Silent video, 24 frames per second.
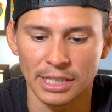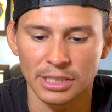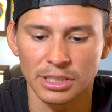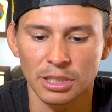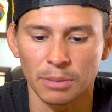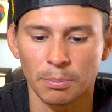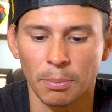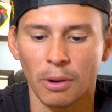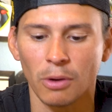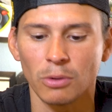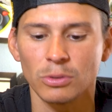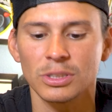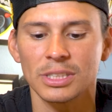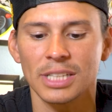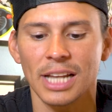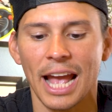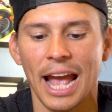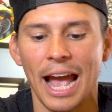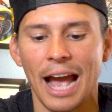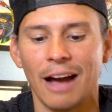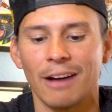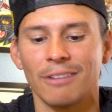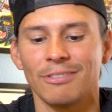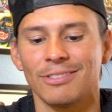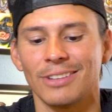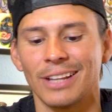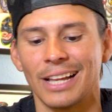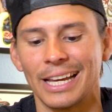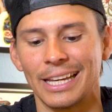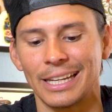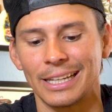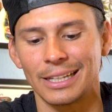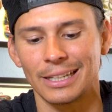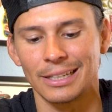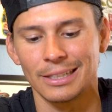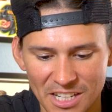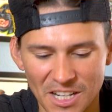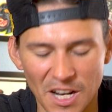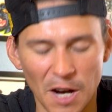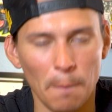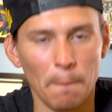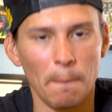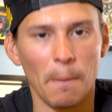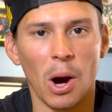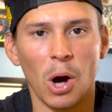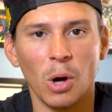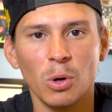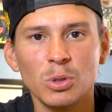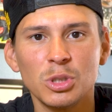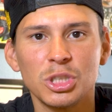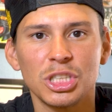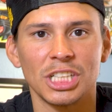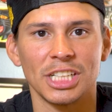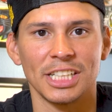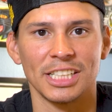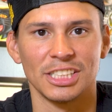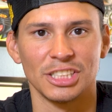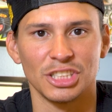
They're supposed to have like emotion,